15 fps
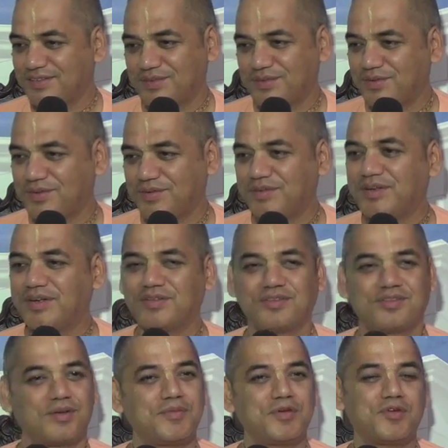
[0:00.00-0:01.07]
So,
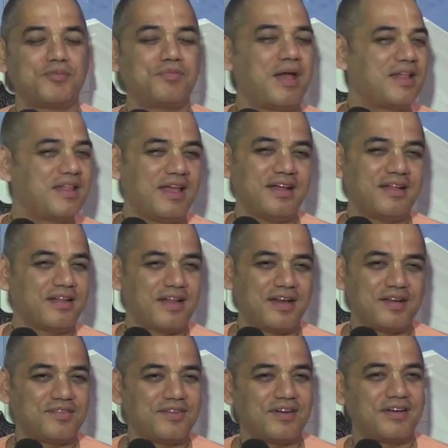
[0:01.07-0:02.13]
he was bathing in the
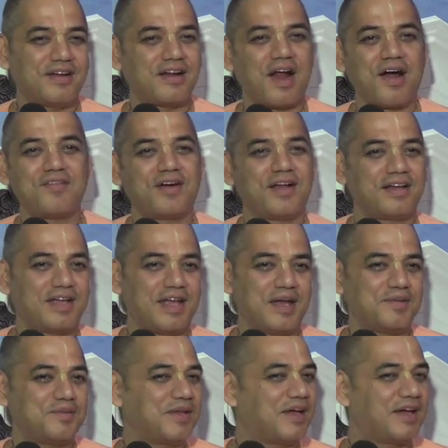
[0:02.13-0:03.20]
river, and Ravana
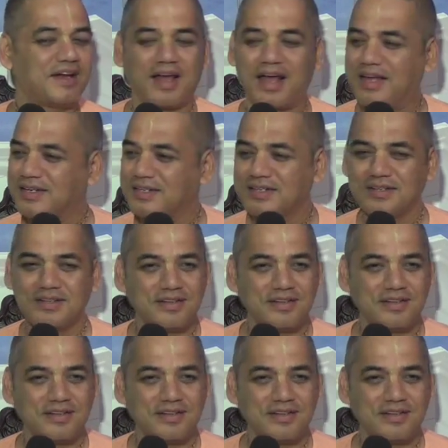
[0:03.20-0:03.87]
came there, and